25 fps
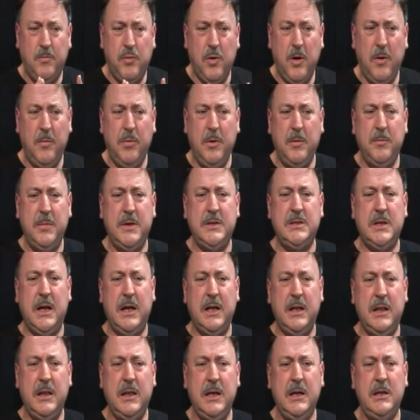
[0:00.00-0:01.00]
problem is
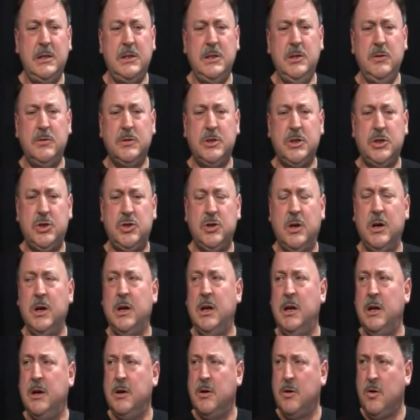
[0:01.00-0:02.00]
unless you're
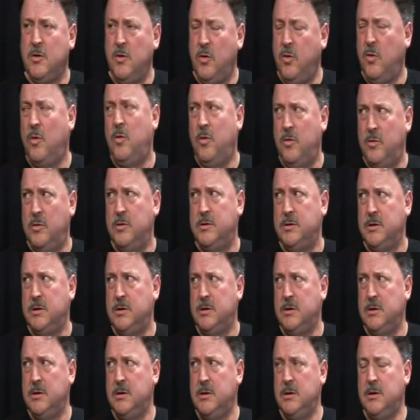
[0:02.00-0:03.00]
striking a chord
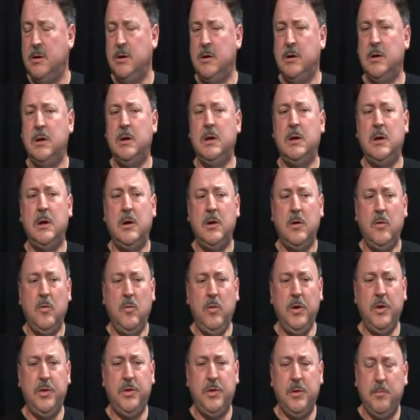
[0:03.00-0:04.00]

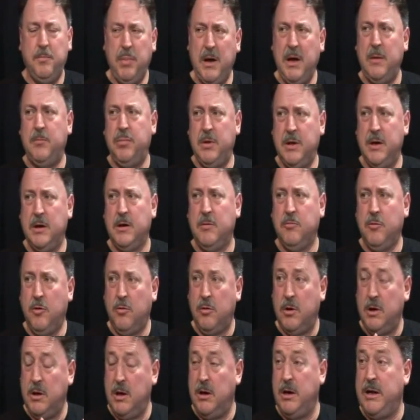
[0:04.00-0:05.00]
with the public,
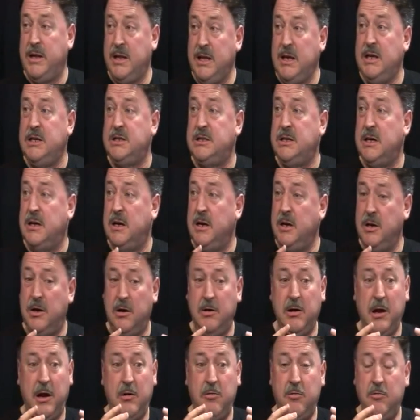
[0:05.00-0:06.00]
or at least
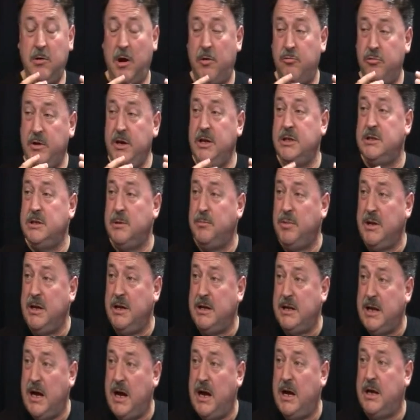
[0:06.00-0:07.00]
a reasonably
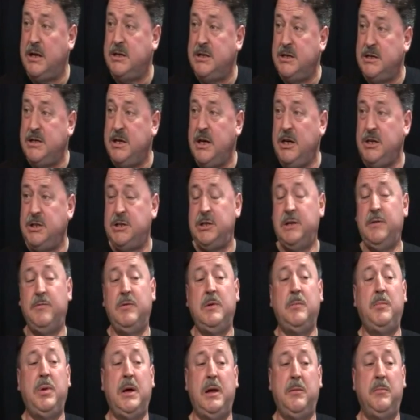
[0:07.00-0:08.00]
large section of
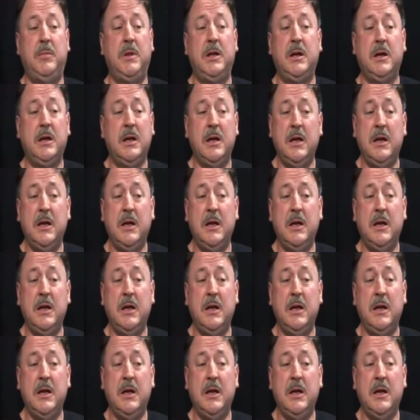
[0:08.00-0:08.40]
the public,